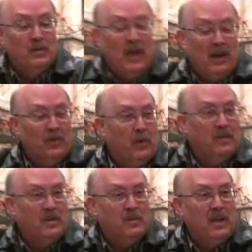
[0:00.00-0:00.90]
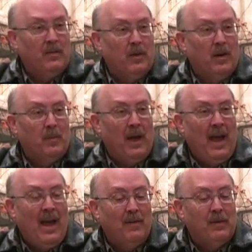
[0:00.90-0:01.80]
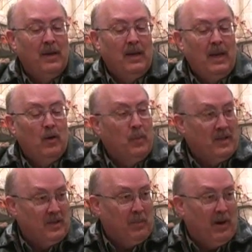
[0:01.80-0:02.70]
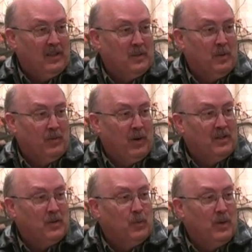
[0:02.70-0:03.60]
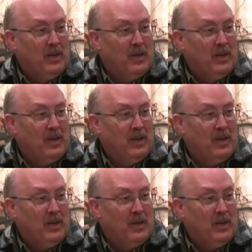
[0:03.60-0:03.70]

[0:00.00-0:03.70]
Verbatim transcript: who sacrificed Himself on our behalf, and who makes it possible for us to